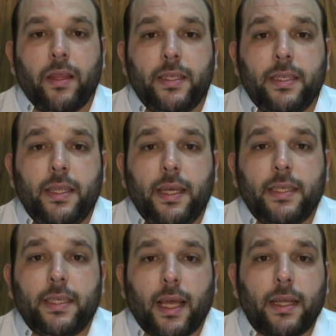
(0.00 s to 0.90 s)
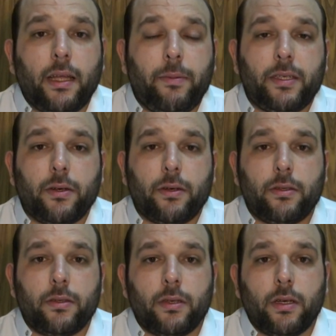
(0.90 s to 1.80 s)
This is the second
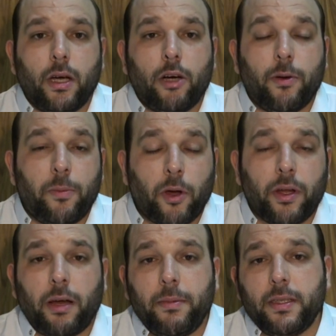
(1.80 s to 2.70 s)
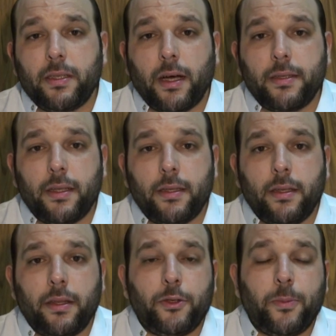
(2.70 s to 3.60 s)
episode of a program
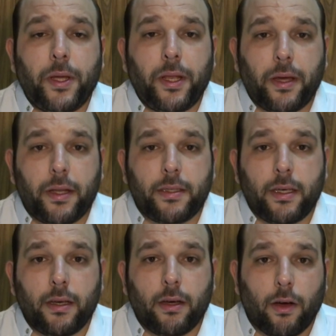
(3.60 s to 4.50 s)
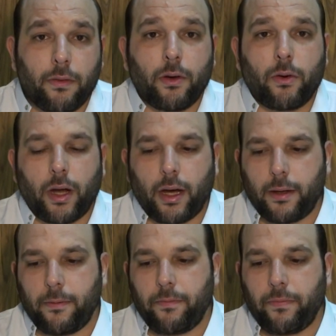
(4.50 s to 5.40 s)
entitled The Superiority of the
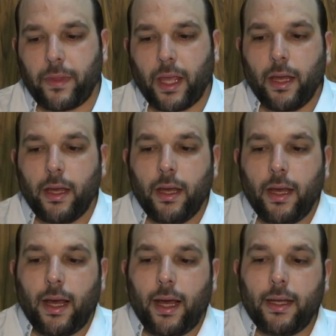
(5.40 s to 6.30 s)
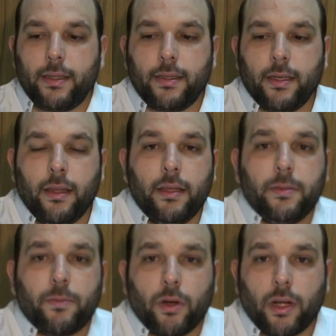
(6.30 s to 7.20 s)
Quran. And
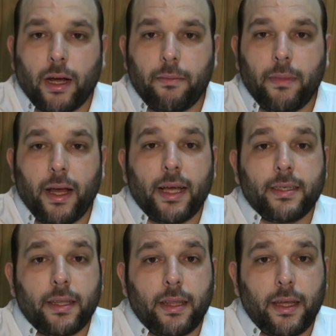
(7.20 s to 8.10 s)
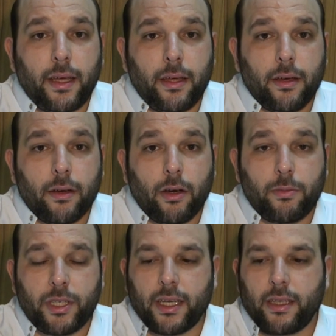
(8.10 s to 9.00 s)
this program has three
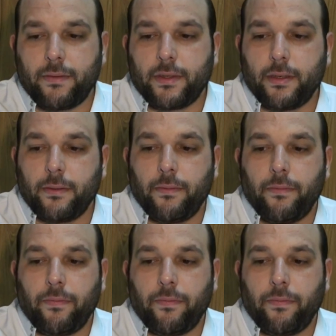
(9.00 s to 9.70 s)
objectives.